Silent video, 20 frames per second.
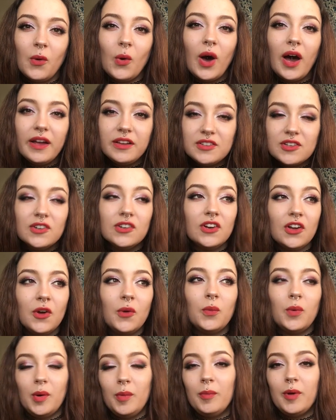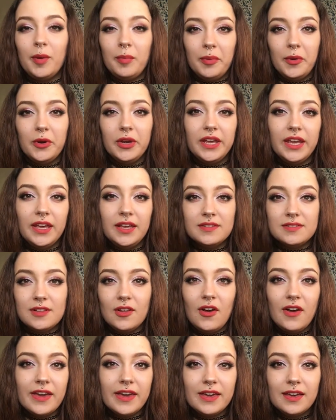I don't know what my body is
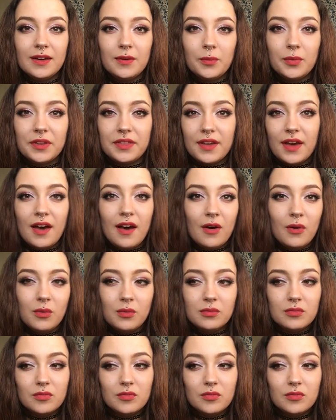like without